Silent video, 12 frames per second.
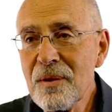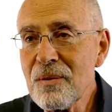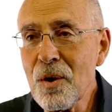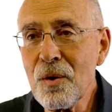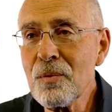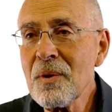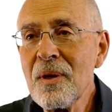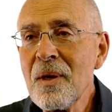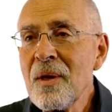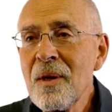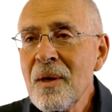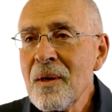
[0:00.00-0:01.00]
no
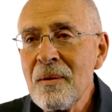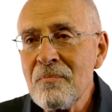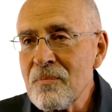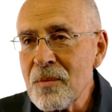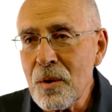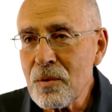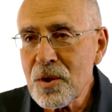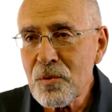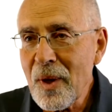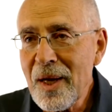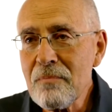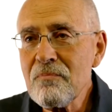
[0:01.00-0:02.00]

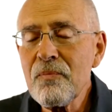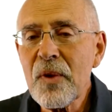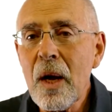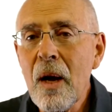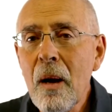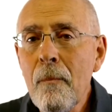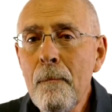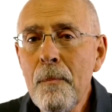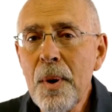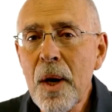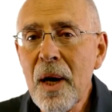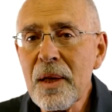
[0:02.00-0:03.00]
sweat.
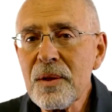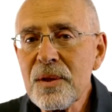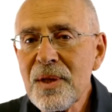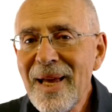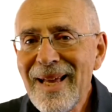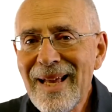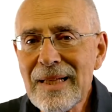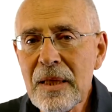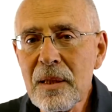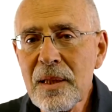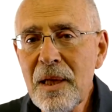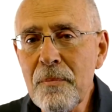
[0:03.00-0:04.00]
But taking
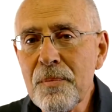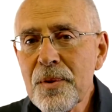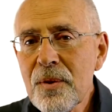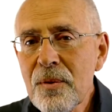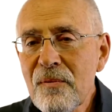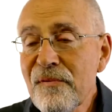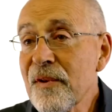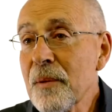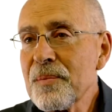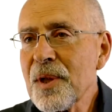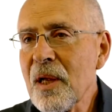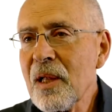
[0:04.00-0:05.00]
the leap to
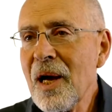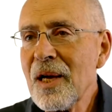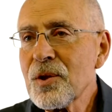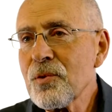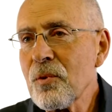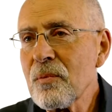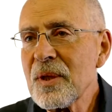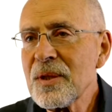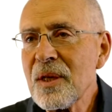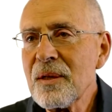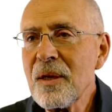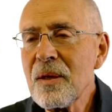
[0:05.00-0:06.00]
flip the classroom,
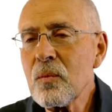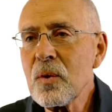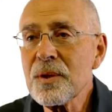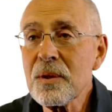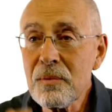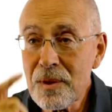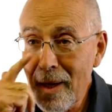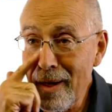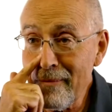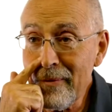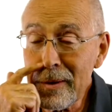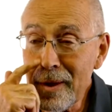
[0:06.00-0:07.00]
as I did, was
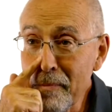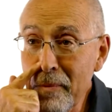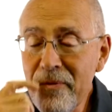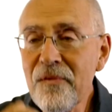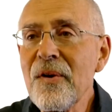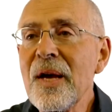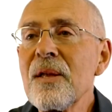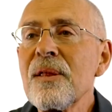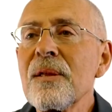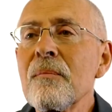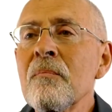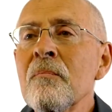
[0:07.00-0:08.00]
kind of a leap of
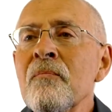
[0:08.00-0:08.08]
faith. And